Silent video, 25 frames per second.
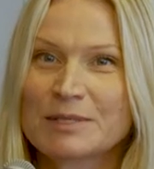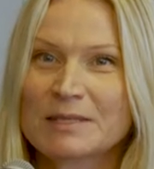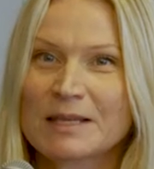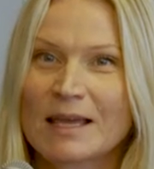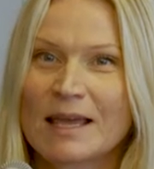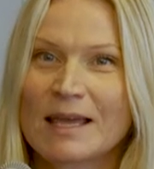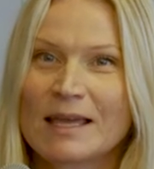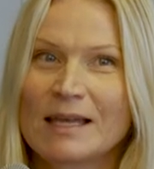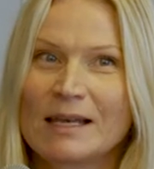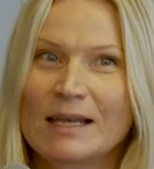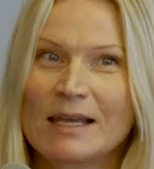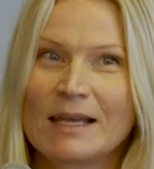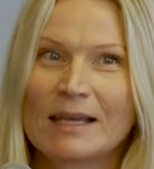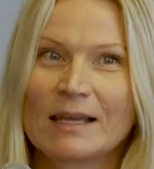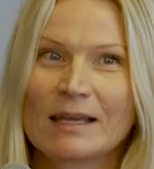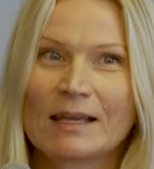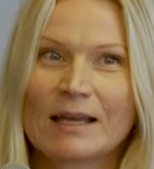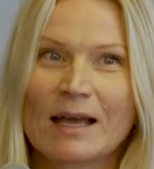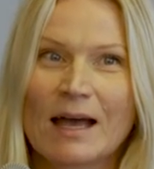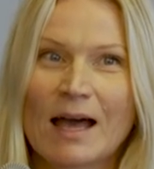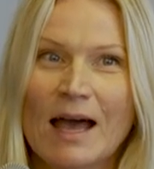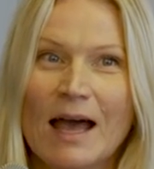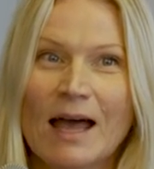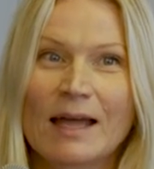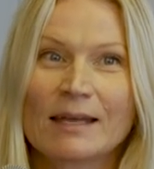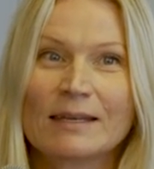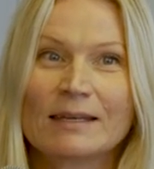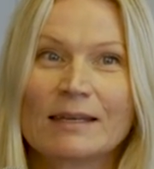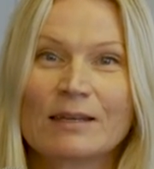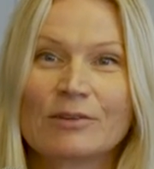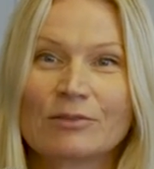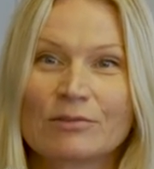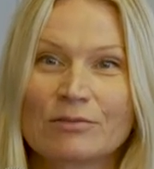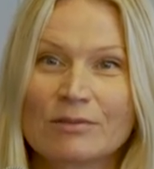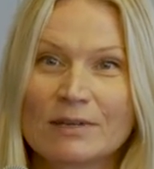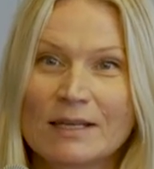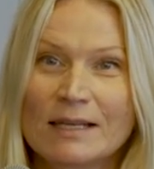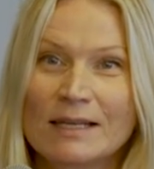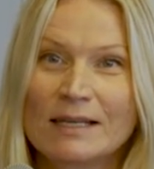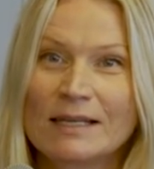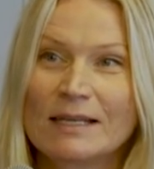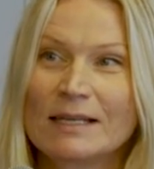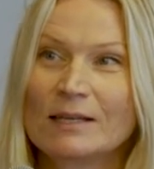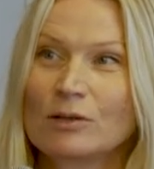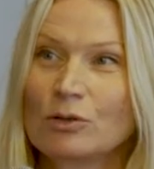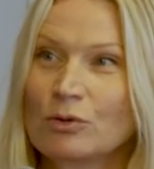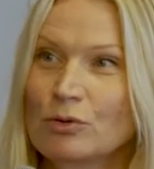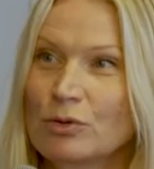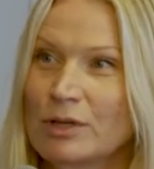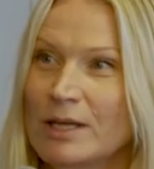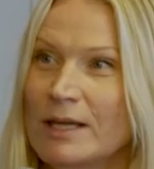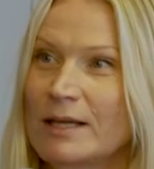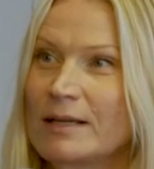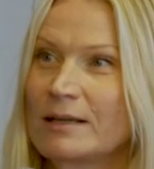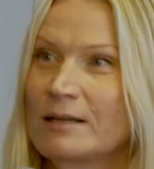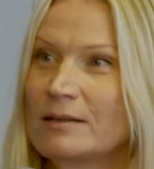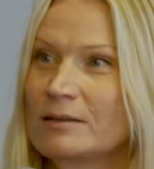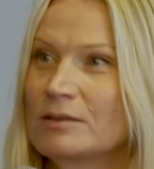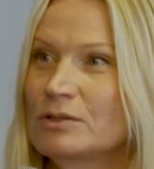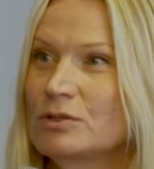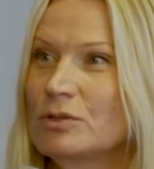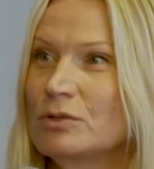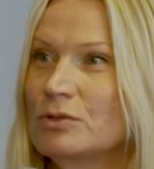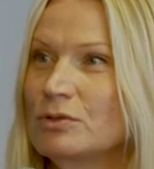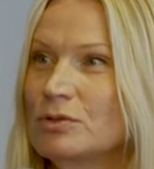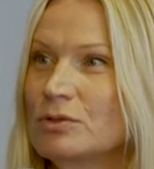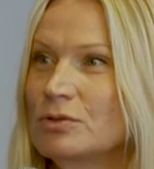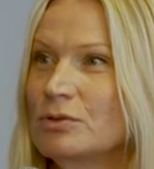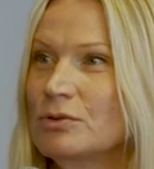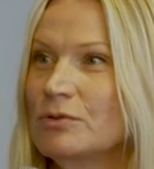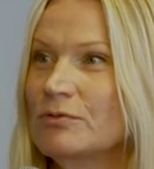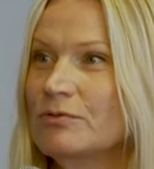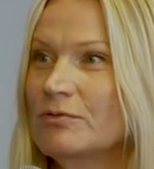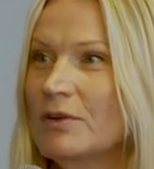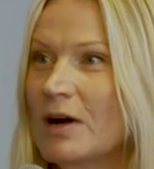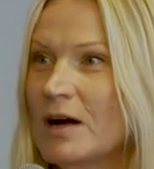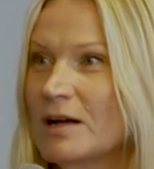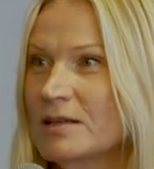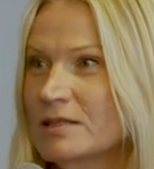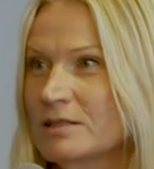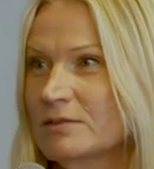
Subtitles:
the governments starting to feel a little